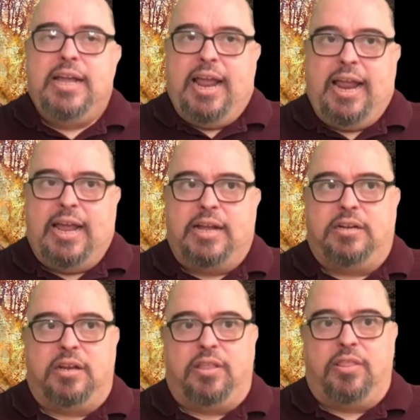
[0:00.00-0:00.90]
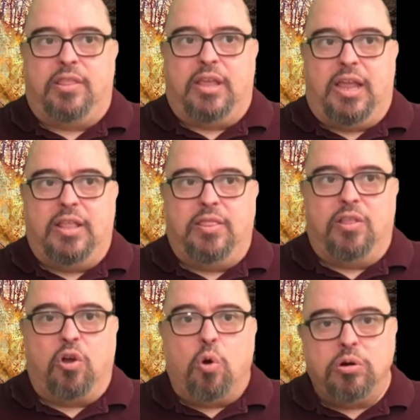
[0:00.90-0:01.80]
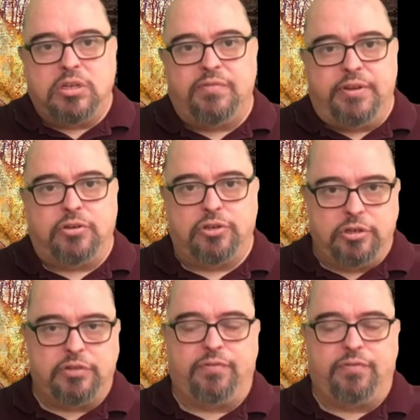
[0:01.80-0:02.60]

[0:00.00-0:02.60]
And in the course of their search